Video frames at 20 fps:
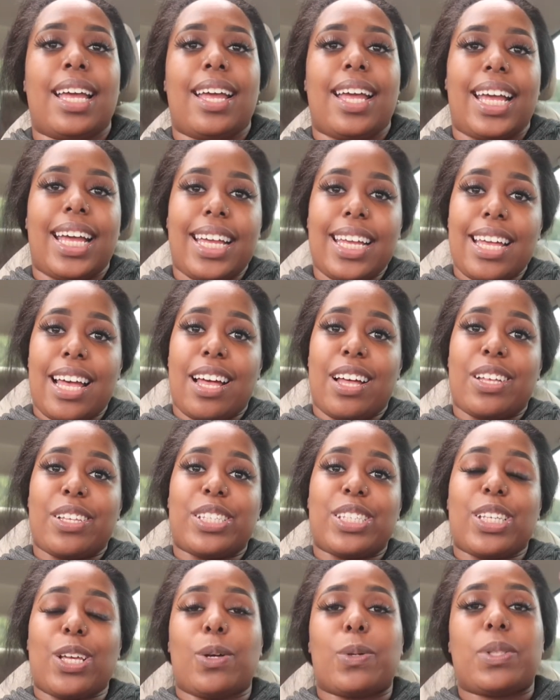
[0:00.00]
Hey y'all,
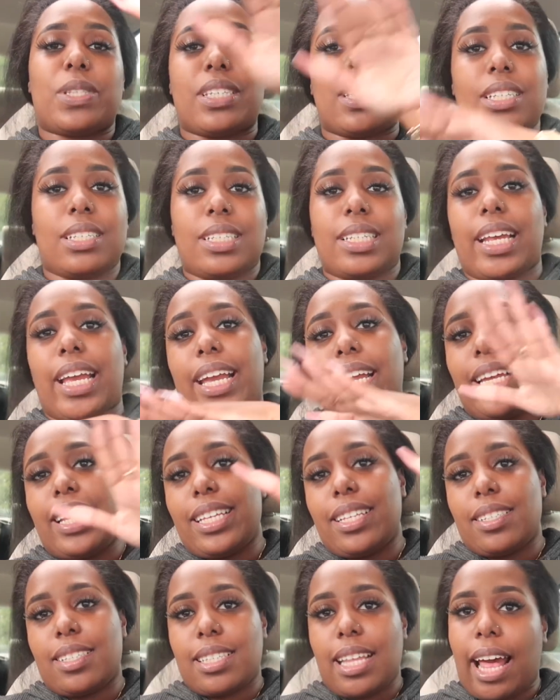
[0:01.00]
so today
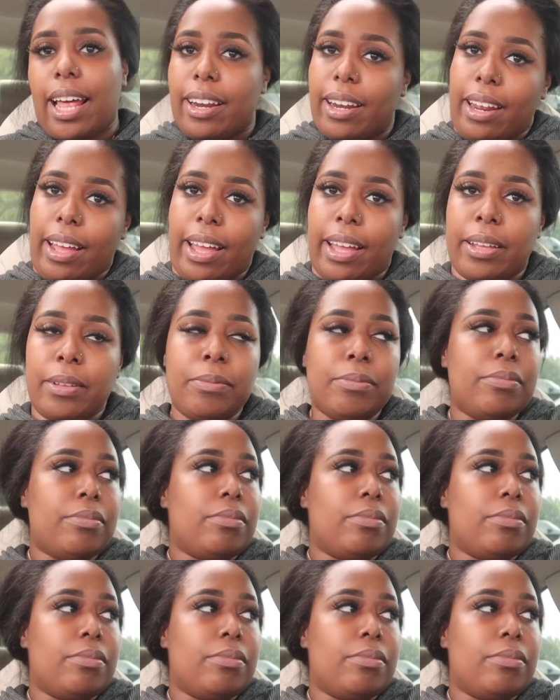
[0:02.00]
is Saturday